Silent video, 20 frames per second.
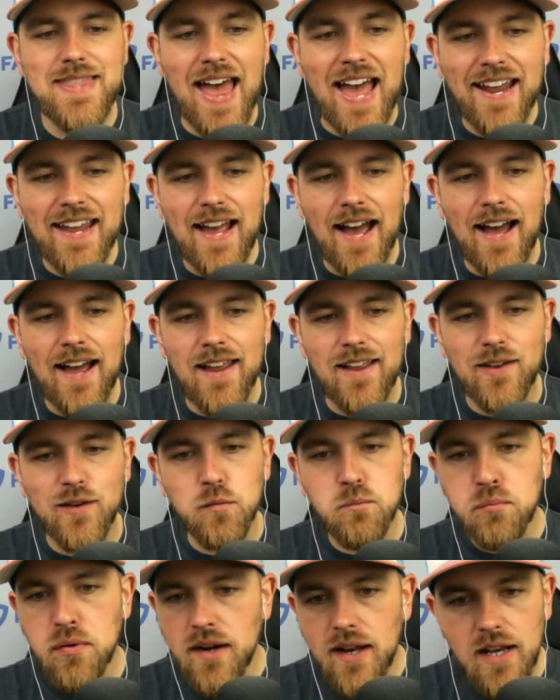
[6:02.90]
that guy is
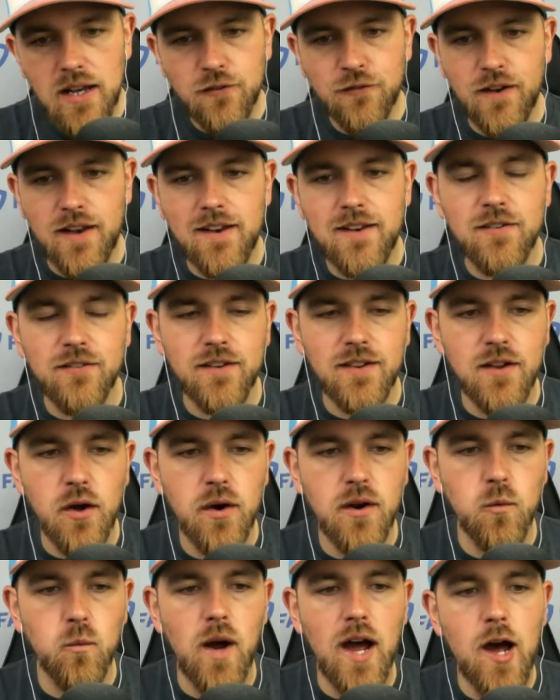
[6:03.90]
pretty definitively
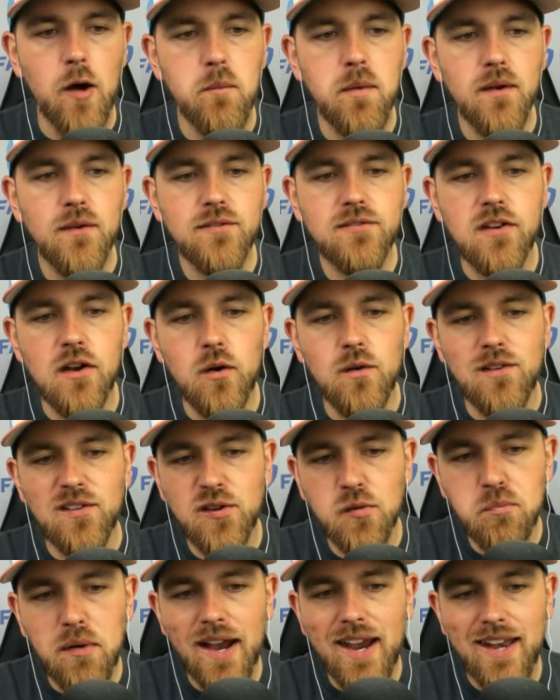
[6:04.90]
Logan Webb. So
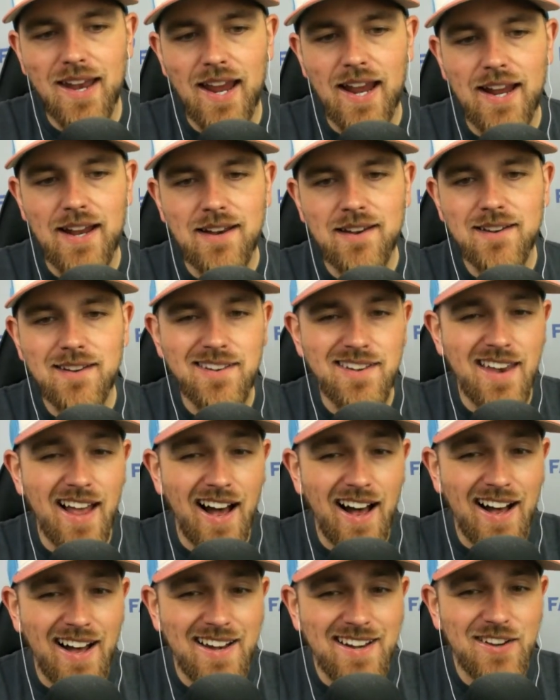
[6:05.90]
despite a
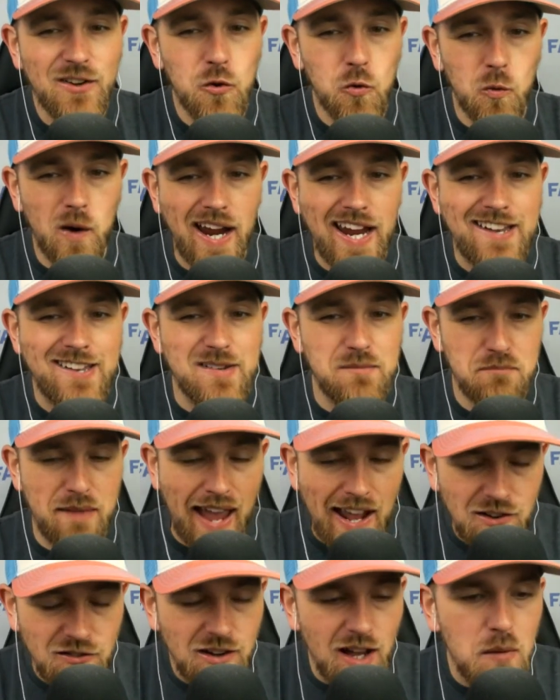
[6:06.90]
non-great
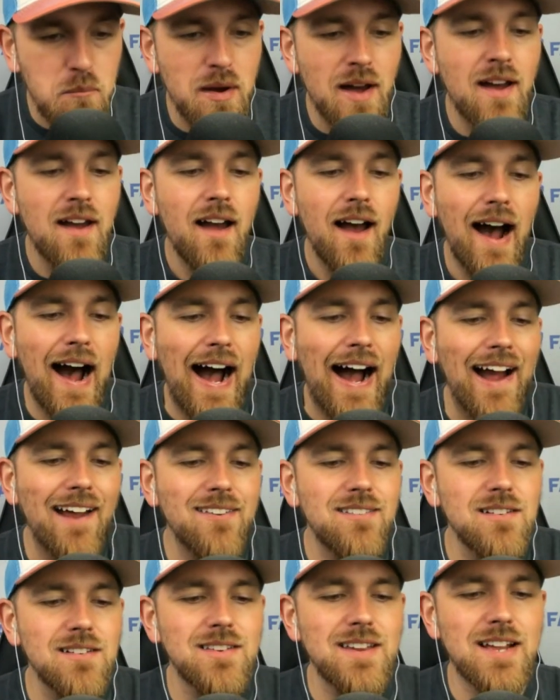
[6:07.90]
matchup, I
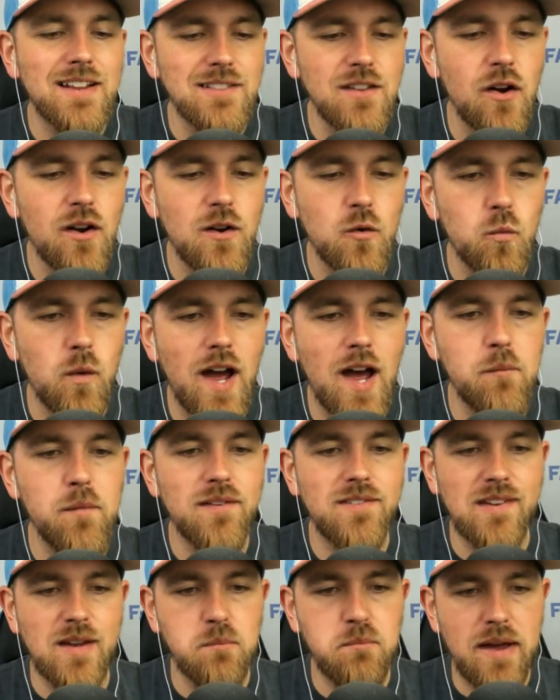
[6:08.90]
still think Logan Webb
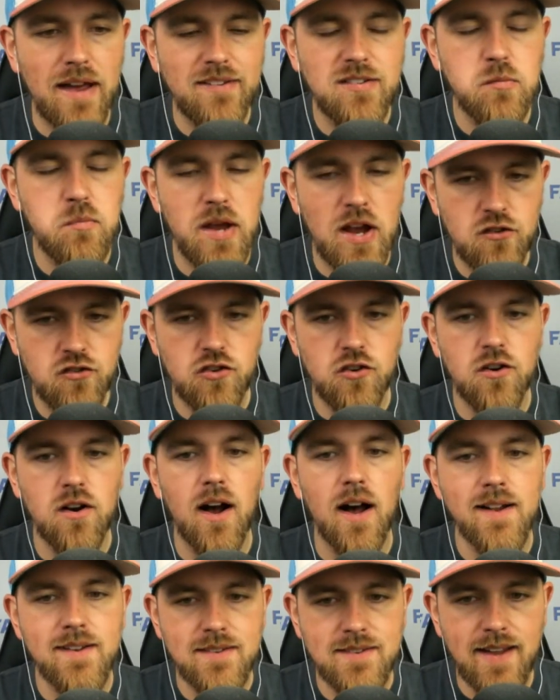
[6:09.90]
is the best pitcher
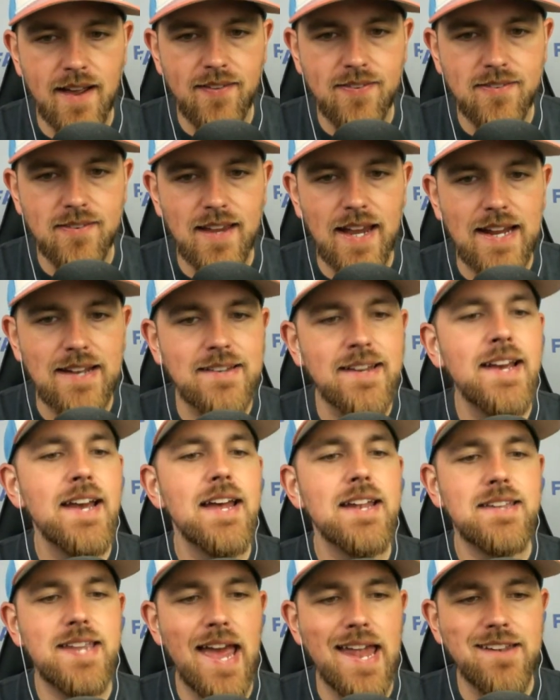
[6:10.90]
on tonight's slate.
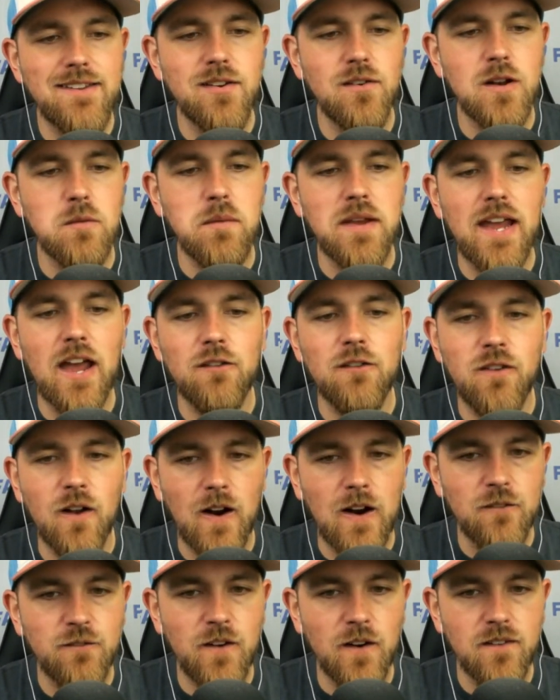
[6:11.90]
ten two to me, a
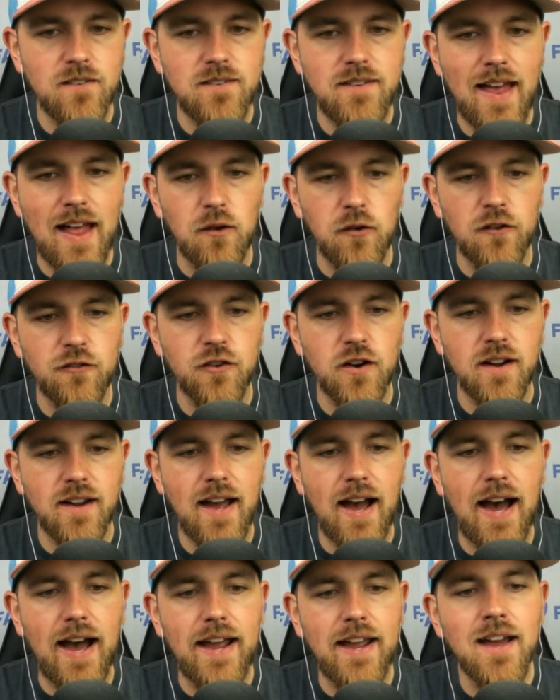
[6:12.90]
very fair salary for a
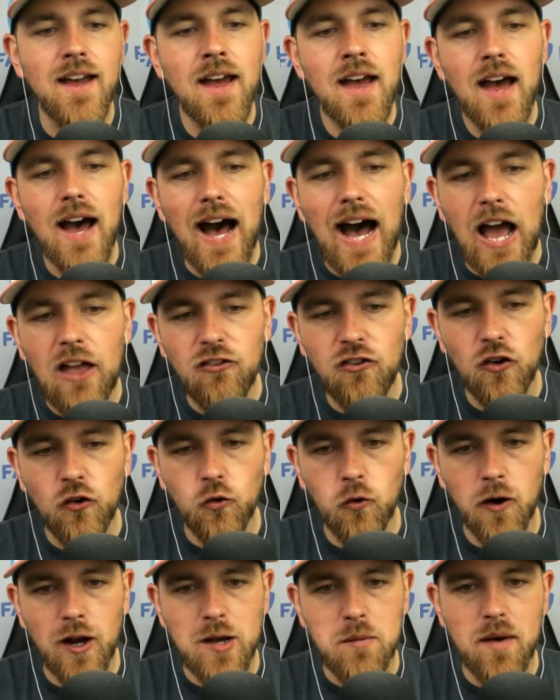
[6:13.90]
guy I feel
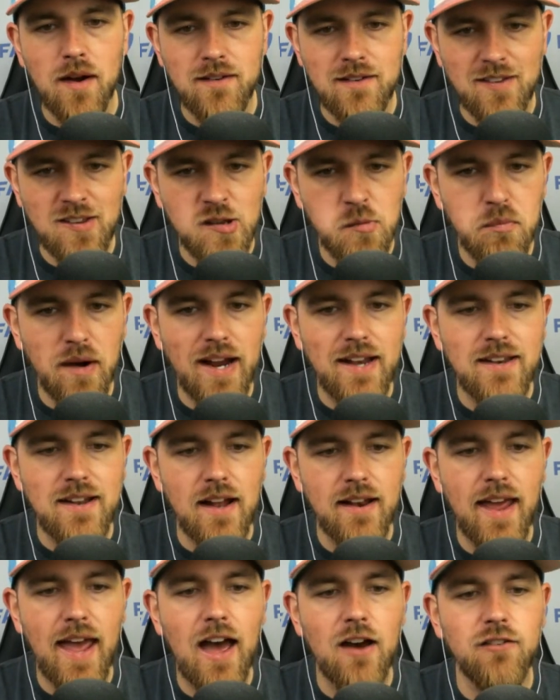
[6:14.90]
great about despite
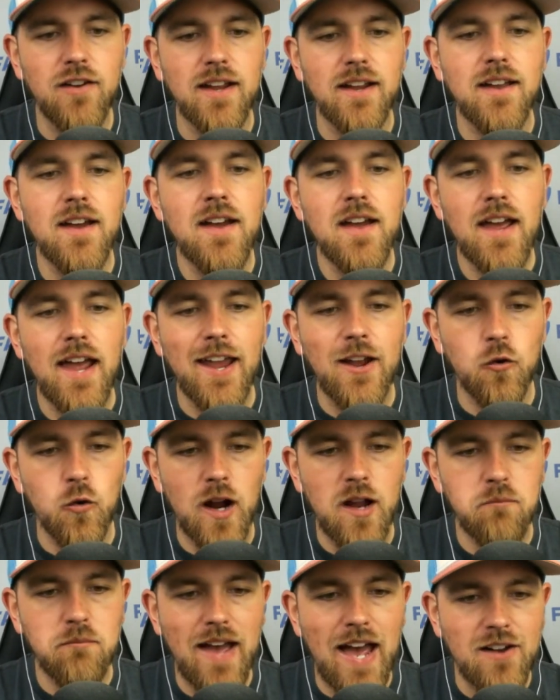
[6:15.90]
not having a
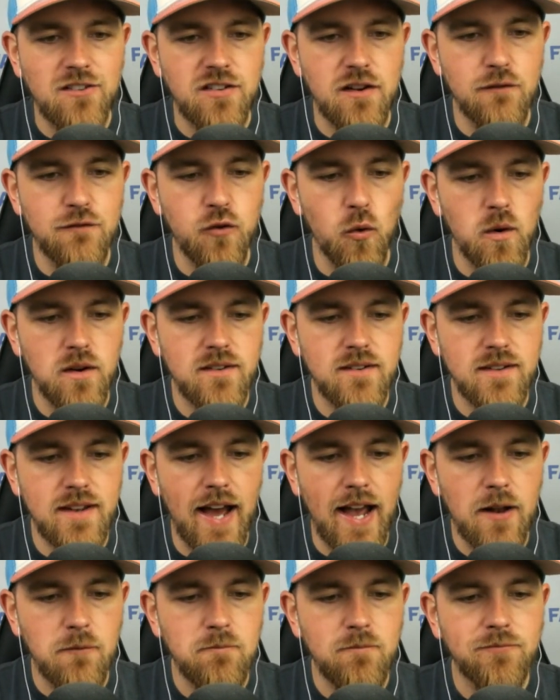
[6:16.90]
great matchup for
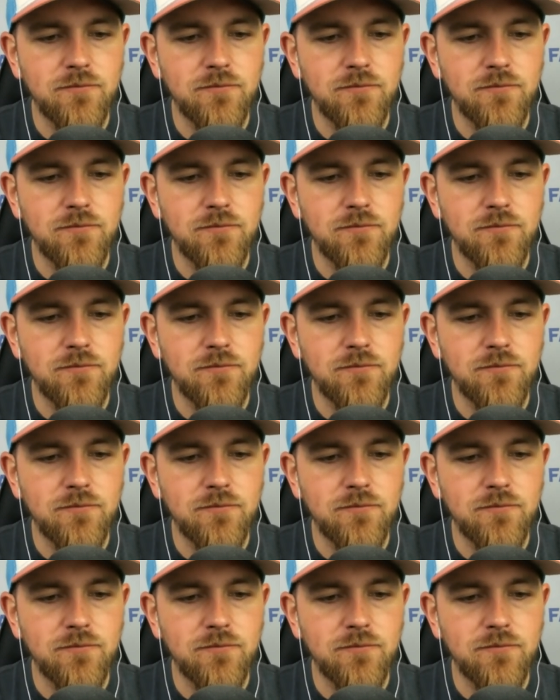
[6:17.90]
tonight.